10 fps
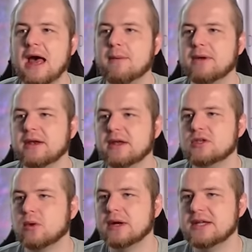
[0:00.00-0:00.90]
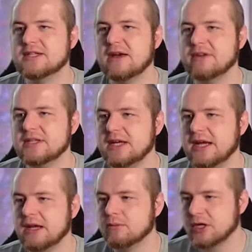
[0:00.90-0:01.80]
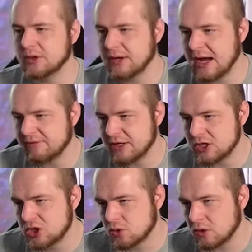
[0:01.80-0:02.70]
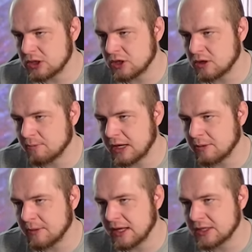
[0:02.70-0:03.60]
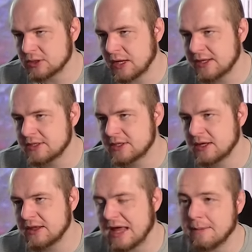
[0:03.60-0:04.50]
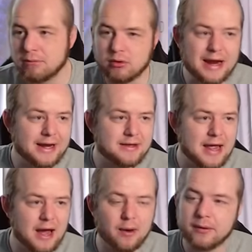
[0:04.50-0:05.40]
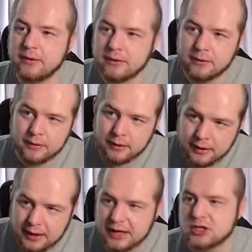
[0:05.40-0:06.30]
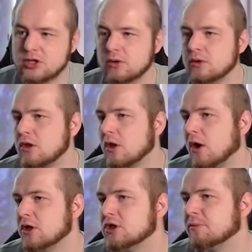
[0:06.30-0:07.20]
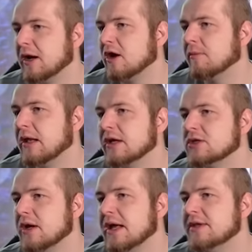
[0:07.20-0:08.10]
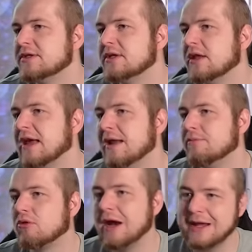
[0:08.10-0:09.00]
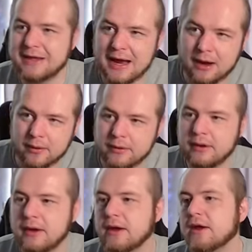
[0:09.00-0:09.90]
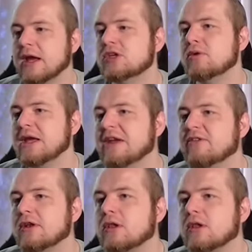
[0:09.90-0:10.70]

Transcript: happened in 2017, where you would have these short term parabolic trends that break down into larger parabolic trends, that break down into even